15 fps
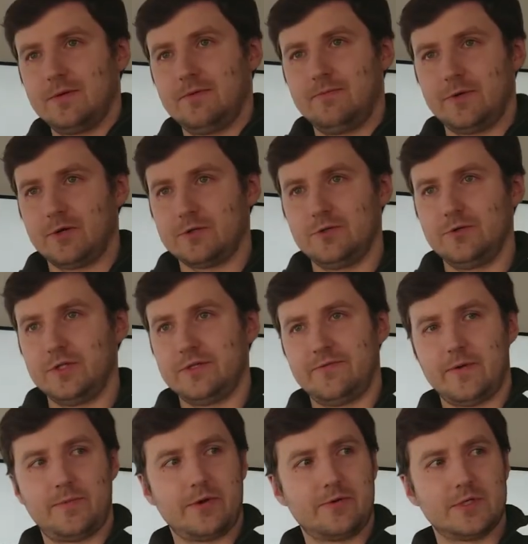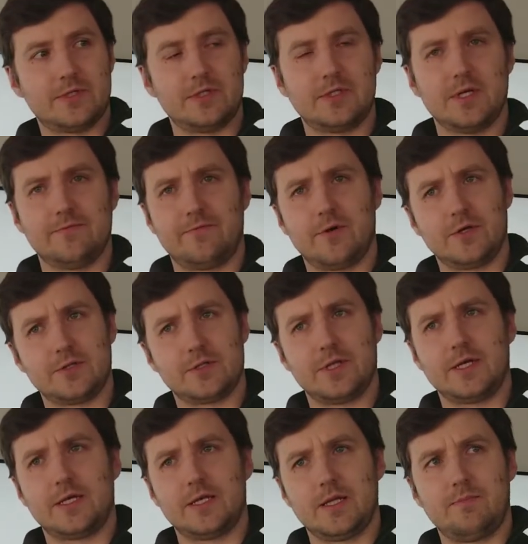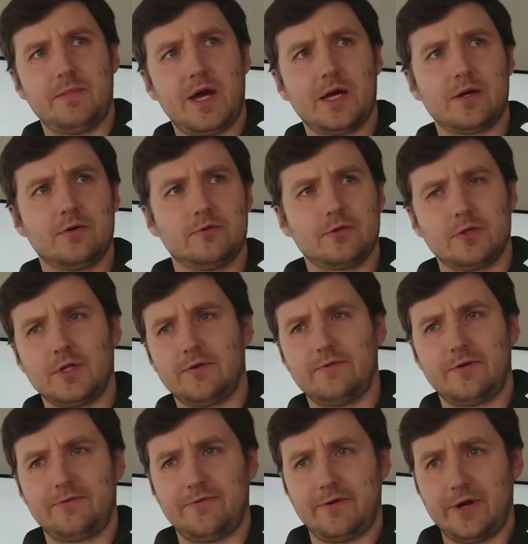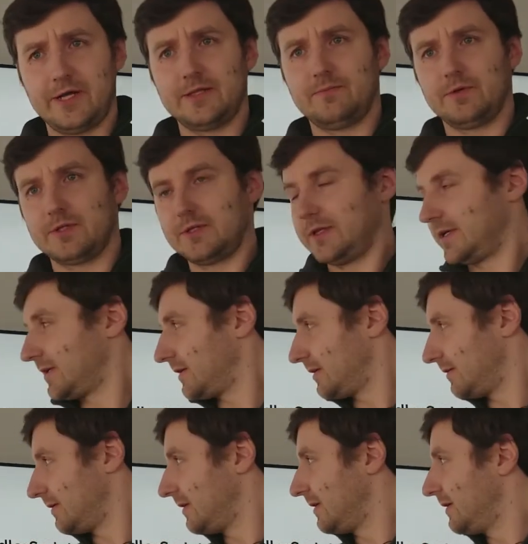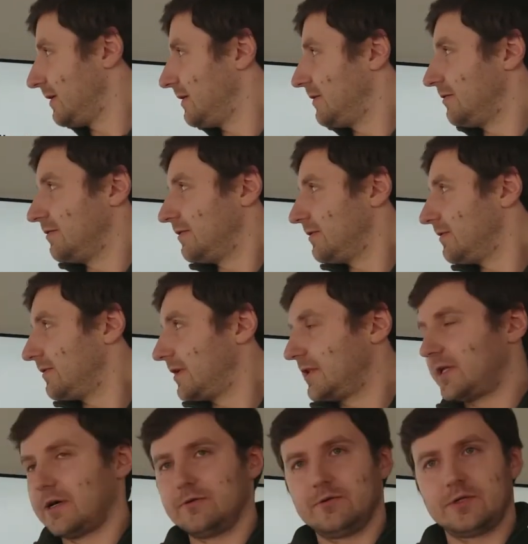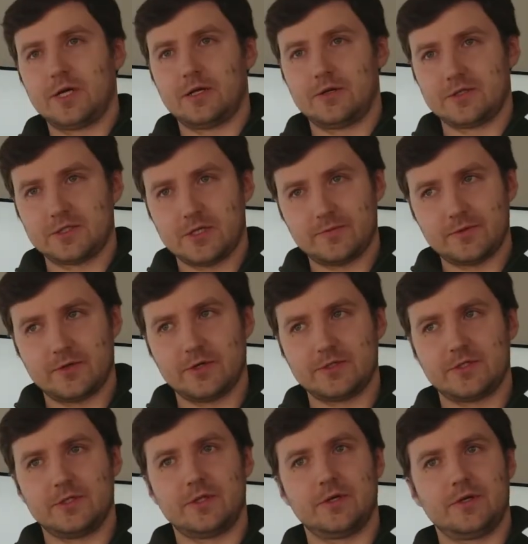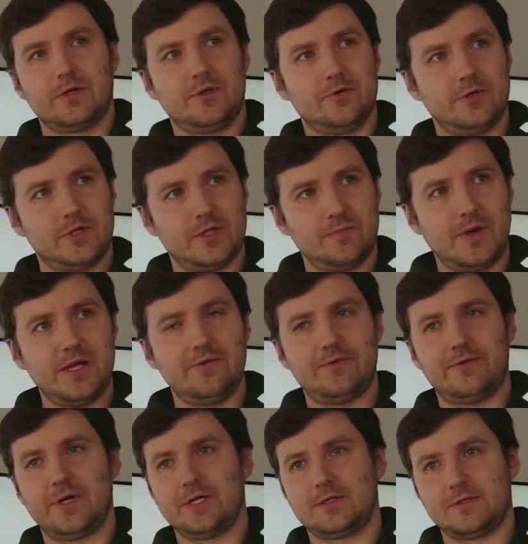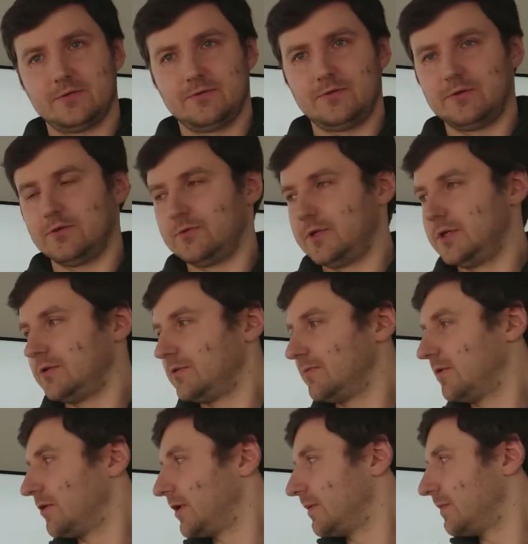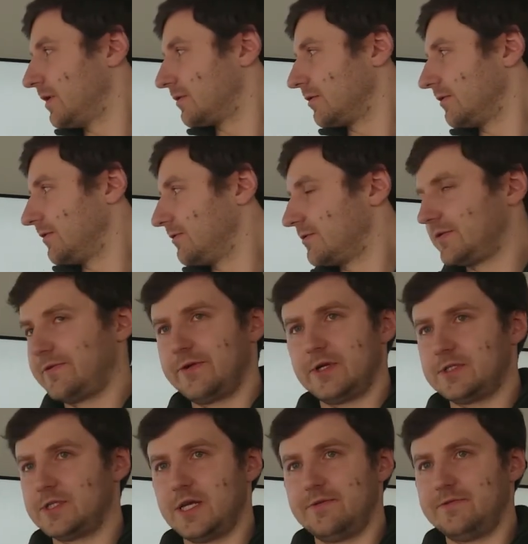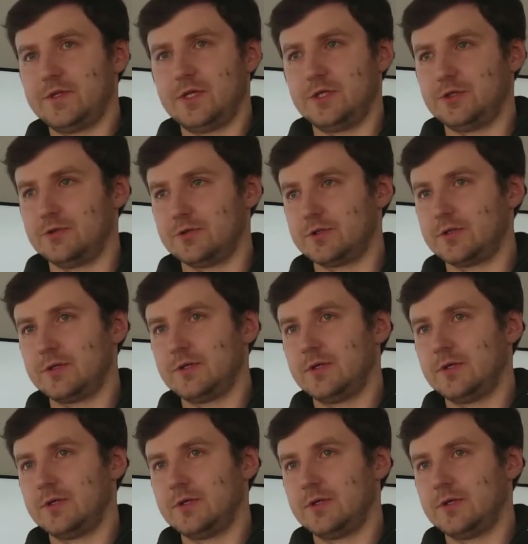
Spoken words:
because UnityWebRequest itself runs like in the background on another thread, but like the download handler script runs in a Unity main thread, so you don't need to worry about all those thread safety issues.